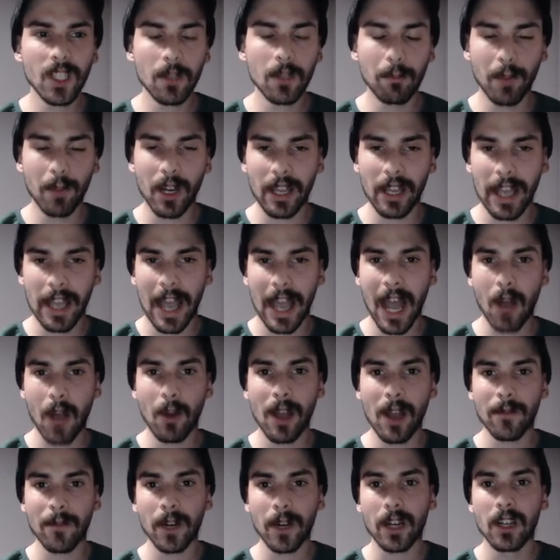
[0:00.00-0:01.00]
But
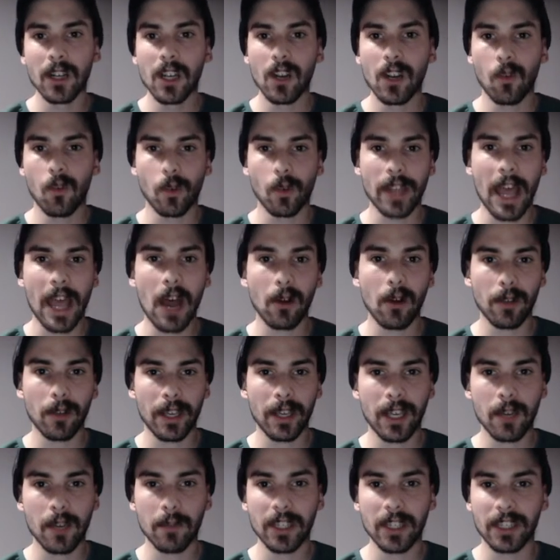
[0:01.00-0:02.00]
however, without
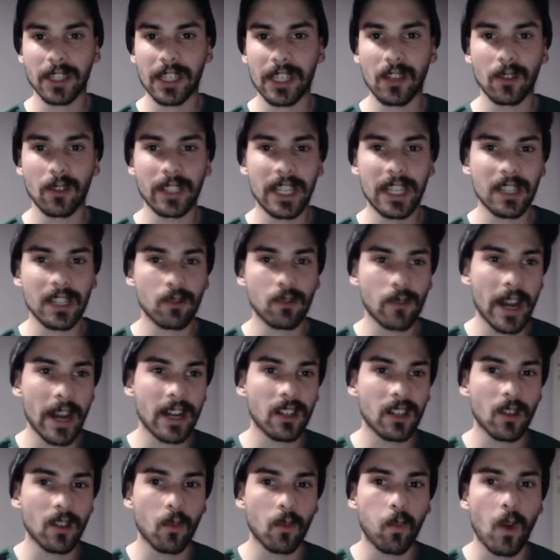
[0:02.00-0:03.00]
him, they only had a
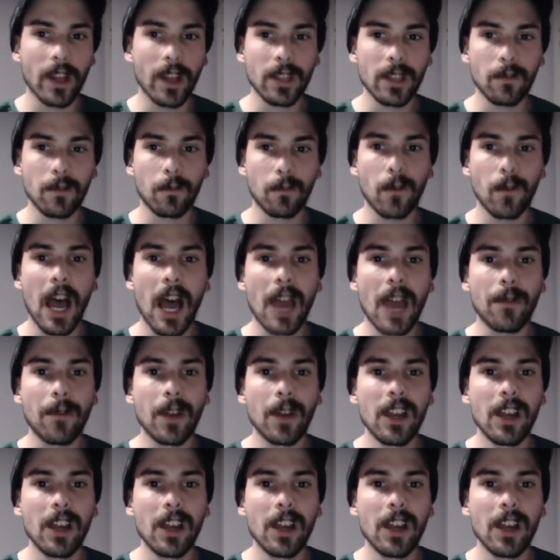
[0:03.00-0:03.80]
record of 1-5.